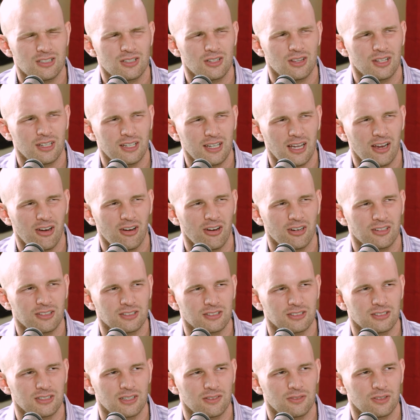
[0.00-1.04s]
each of the
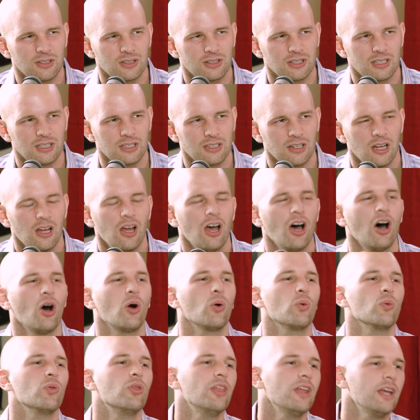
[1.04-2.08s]
characters, they've got that.
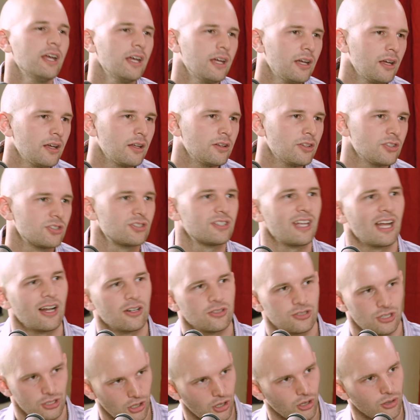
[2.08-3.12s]
They're
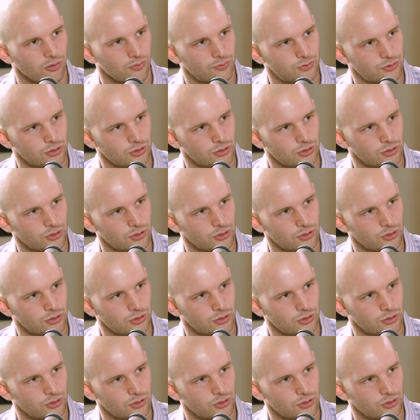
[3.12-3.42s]
nostalgic of